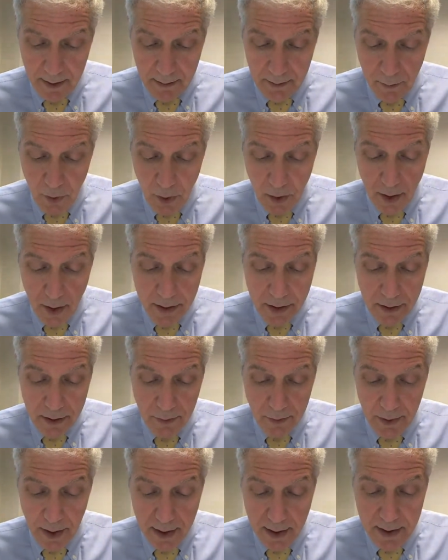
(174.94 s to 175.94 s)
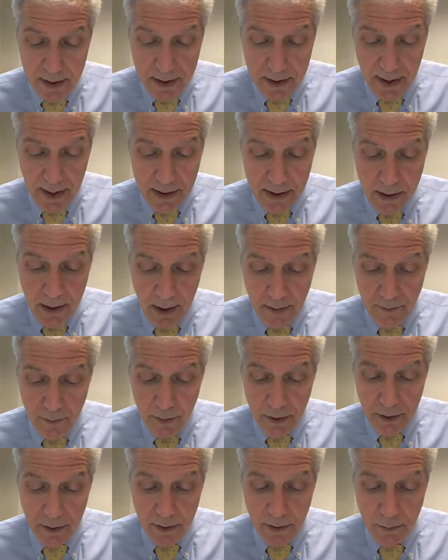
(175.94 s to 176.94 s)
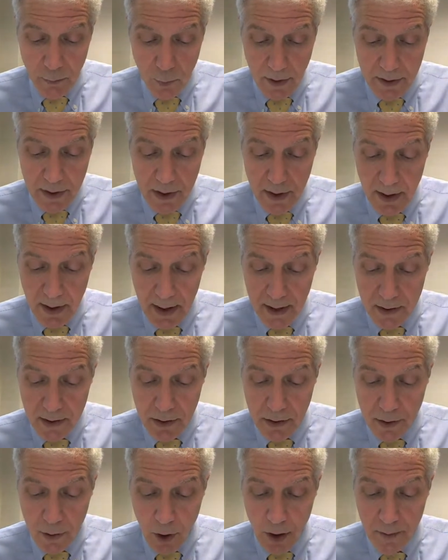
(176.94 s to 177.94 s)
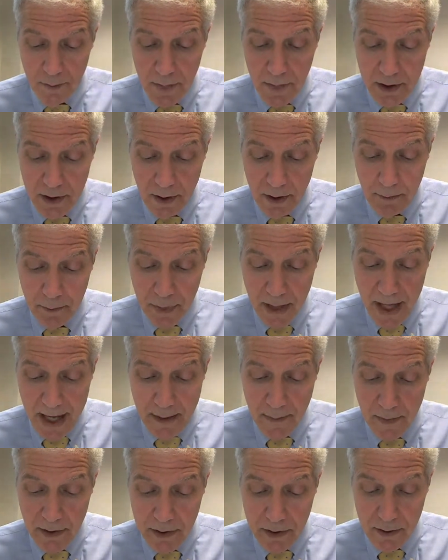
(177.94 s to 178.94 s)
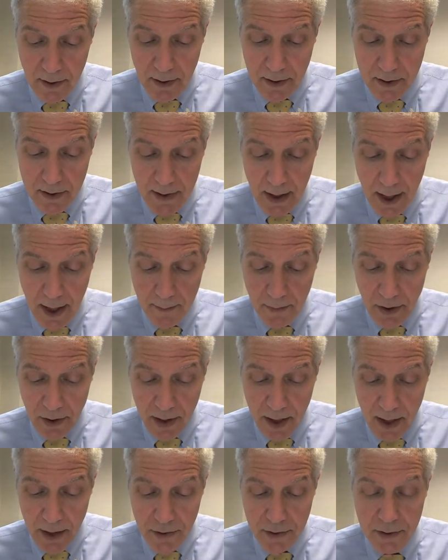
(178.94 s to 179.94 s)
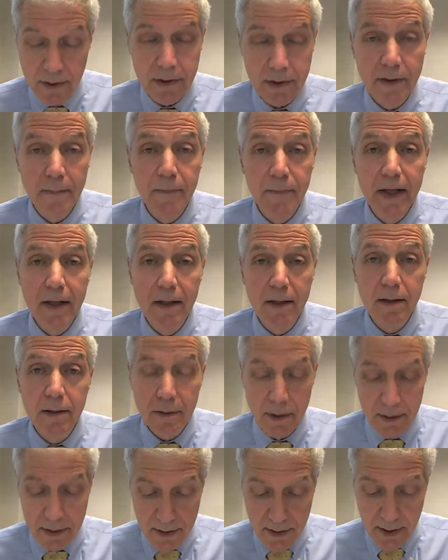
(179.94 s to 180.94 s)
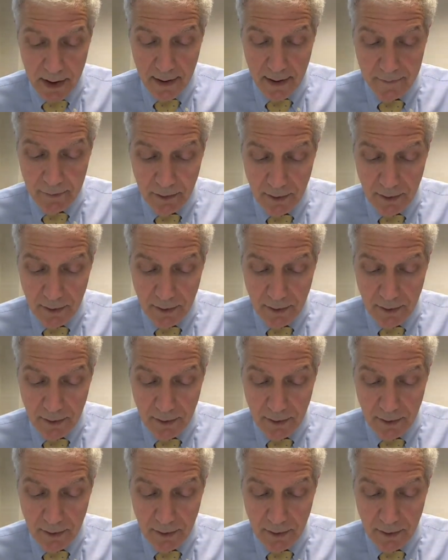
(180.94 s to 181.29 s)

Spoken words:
March, the United States government could once again start missing payments on its obligations. This is if